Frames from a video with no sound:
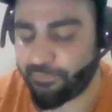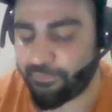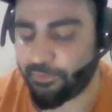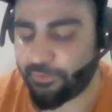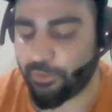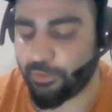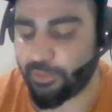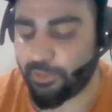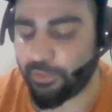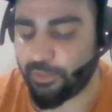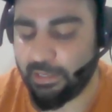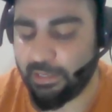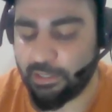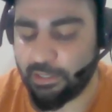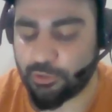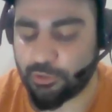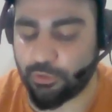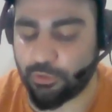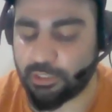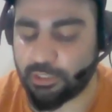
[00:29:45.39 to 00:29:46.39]
Okay,
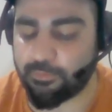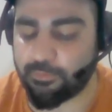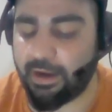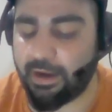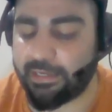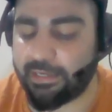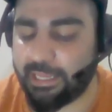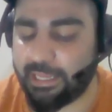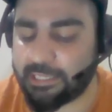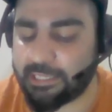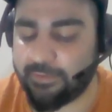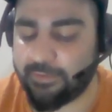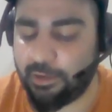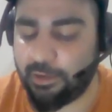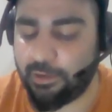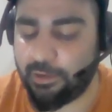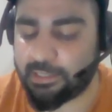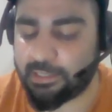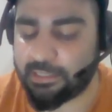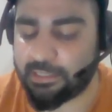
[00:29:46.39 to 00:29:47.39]
so this y takes value,
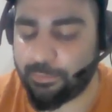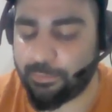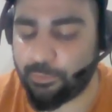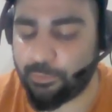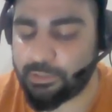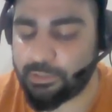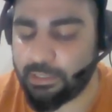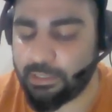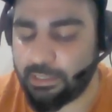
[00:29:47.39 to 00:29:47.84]
let's suppose